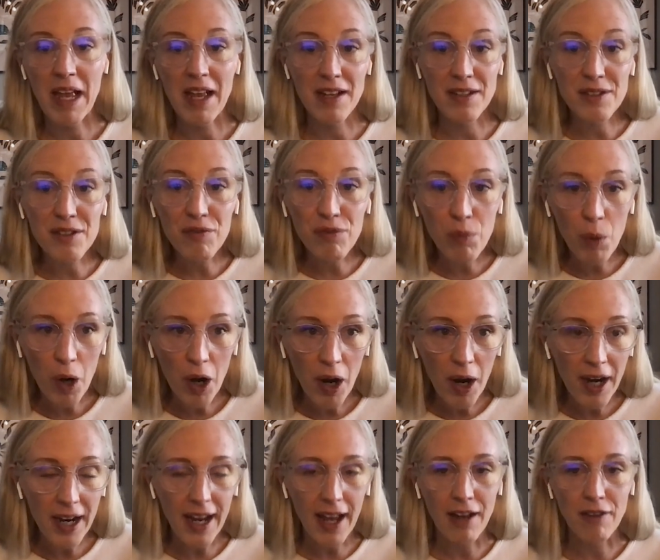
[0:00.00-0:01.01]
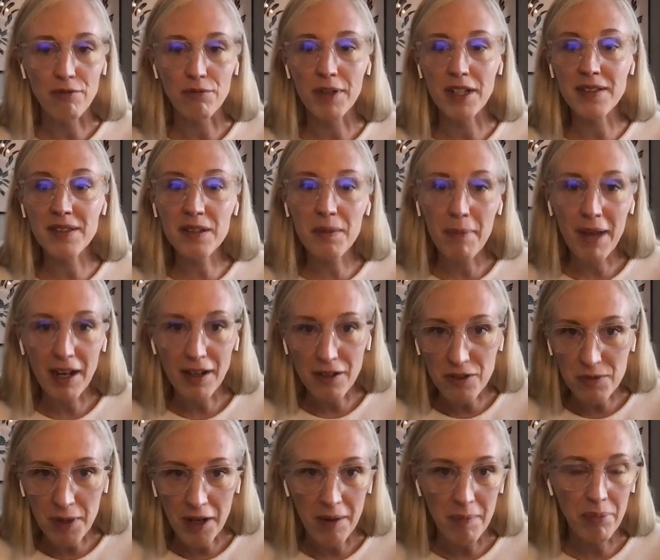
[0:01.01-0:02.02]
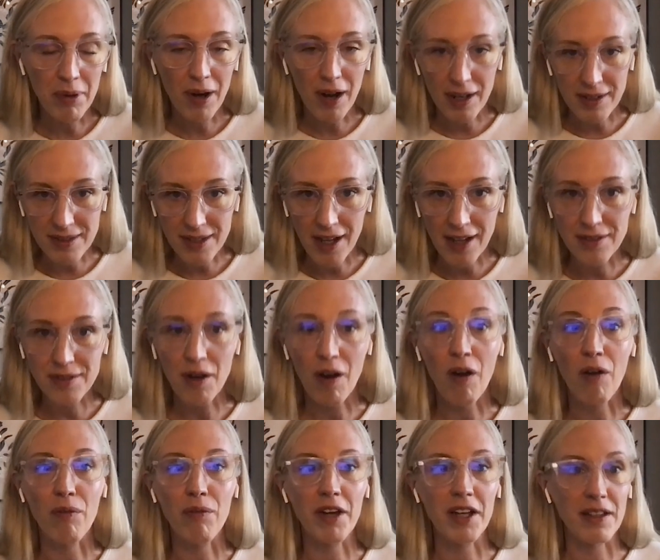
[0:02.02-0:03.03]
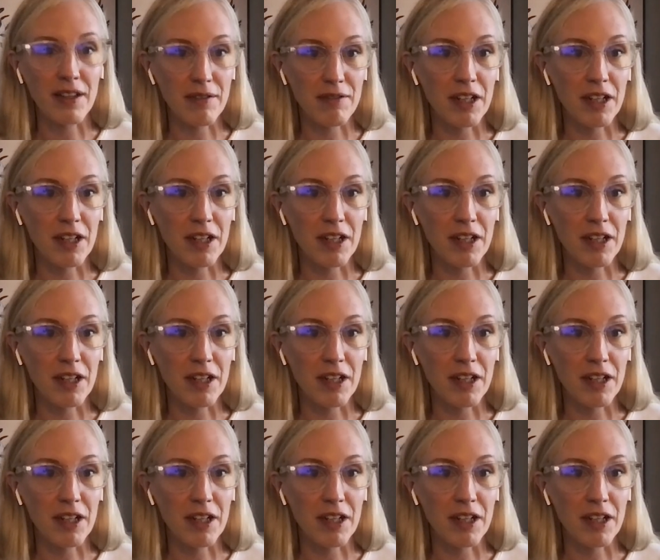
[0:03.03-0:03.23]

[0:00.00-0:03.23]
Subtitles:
pace of work and risk management and process are really,